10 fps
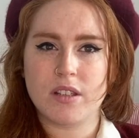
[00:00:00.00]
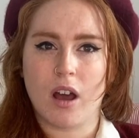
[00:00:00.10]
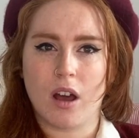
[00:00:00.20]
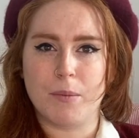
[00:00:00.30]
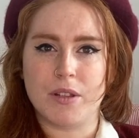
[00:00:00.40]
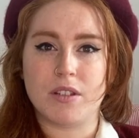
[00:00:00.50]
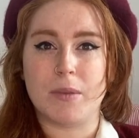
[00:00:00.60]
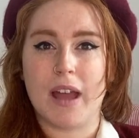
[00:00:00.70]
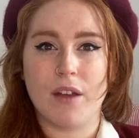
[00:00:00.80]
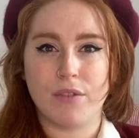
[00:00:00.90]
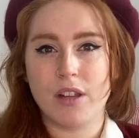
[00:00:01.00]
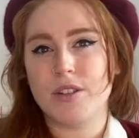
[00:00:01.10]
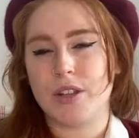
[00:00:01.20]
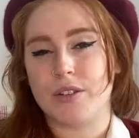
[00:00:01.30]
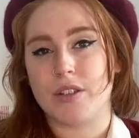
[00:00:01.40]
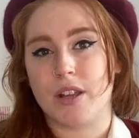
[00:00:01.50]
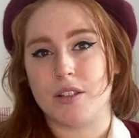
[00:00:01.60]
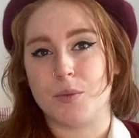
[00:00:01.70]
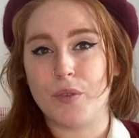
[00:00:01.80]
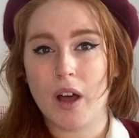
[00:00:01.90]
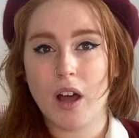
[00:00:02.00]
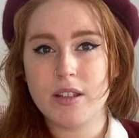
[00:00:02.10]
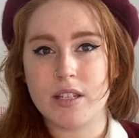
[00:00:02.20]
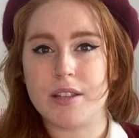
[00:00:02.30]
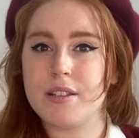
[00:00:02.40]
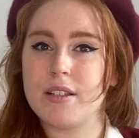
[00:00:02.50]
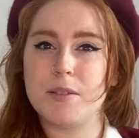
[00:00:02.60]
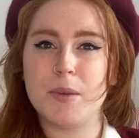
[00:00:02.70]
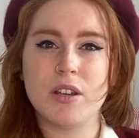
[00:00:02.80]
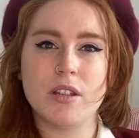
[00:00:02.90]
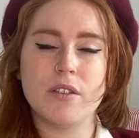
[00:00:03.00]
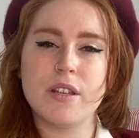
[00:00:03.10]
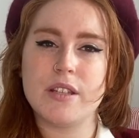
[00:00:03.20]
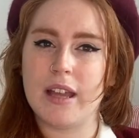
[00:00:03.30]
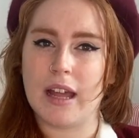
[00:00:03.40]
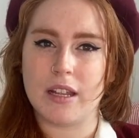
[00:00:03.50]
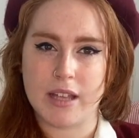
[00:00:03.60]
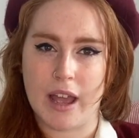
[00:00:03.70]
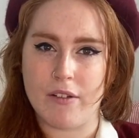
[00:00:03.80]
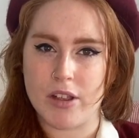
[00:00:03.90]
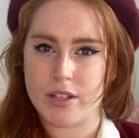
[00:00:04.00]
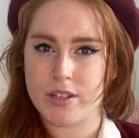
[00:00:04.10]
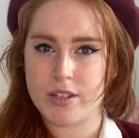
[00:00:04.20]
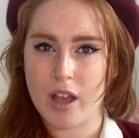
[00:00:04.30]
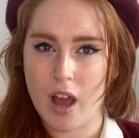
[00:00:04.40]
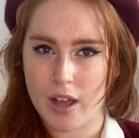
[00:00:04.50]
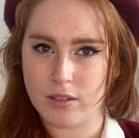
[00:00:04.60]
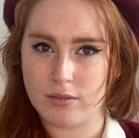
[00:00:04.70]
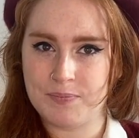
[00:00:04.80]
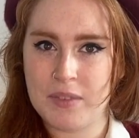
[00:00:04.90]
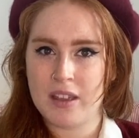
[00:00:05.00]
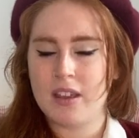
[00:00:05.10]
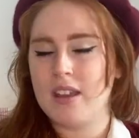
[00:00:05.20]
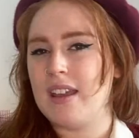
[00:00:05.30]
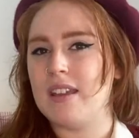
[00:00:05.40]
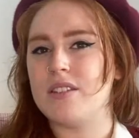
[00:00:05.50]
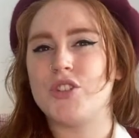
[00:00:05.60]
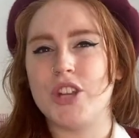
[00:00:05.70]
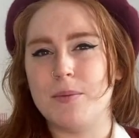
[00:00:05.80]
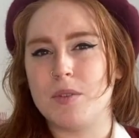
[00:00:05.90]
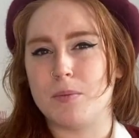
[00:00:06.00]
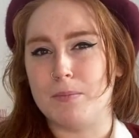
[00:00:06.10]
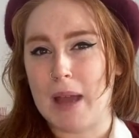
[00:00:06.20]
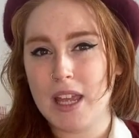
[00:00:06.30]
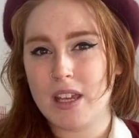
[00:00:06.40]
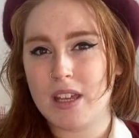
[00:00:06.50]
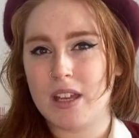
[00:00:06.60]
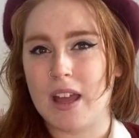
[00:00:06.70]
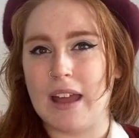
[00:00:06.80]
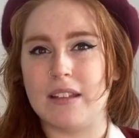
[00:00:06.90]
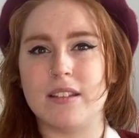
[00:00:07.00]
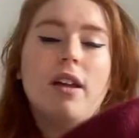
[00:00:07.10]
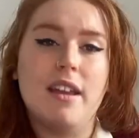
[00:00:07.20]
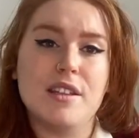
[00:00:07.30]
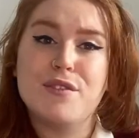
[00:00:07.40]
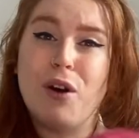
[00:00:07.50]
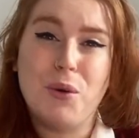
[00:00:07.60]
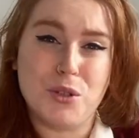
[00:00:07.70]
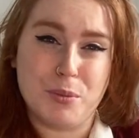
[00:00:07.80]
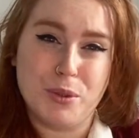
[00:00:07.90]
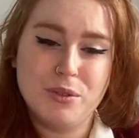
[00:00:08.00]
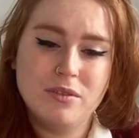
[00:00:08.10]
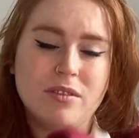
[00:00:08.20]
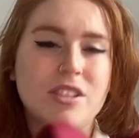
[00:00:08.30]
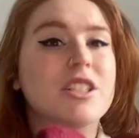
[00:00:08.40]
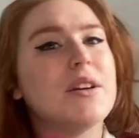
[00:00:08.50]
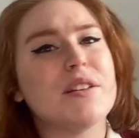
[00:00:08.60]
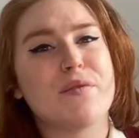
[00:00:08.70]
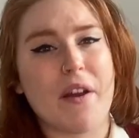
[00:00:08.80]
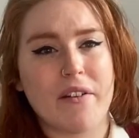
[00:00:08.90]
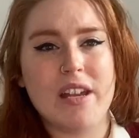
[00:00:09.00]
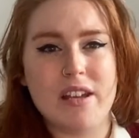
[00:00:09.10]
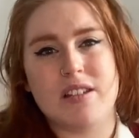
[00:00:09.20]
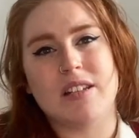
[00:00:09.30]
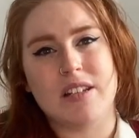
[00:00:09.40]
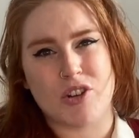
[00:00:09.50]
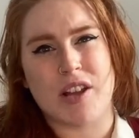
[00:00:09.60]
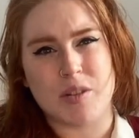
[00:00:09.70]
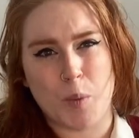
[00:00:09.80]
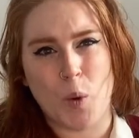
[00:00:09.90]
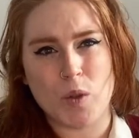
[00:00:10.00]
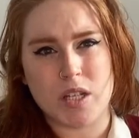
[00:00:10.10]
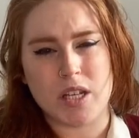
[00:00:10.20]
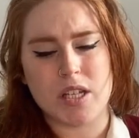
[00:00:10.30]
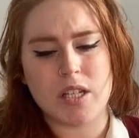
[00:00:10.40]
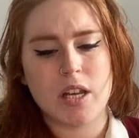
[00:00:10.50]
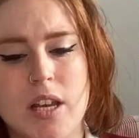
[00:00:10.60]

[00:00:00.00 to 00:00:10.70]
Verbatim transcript: garment to be heavily associated with artists is because of its egalitarian style. It is cheap to make and it is foldable, so it's very easily transported.